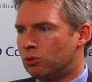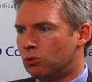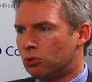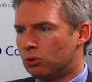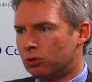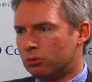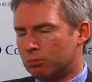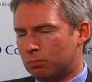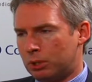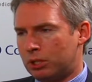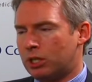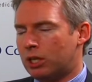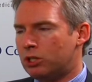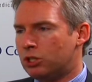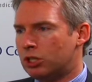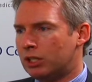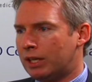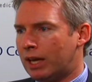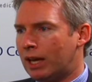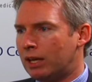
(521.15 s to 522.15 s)
you're
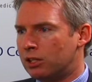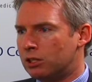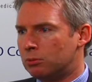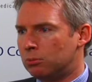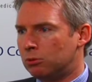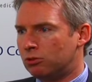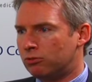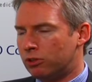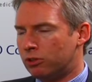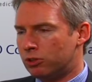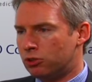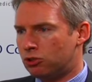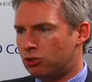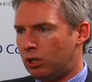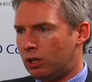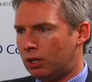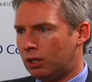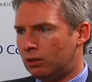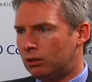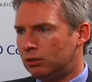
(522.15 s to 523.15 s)
potentially eligible for the
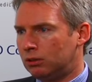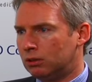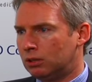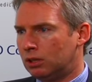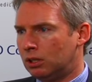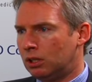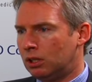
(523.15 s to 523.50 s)
trial.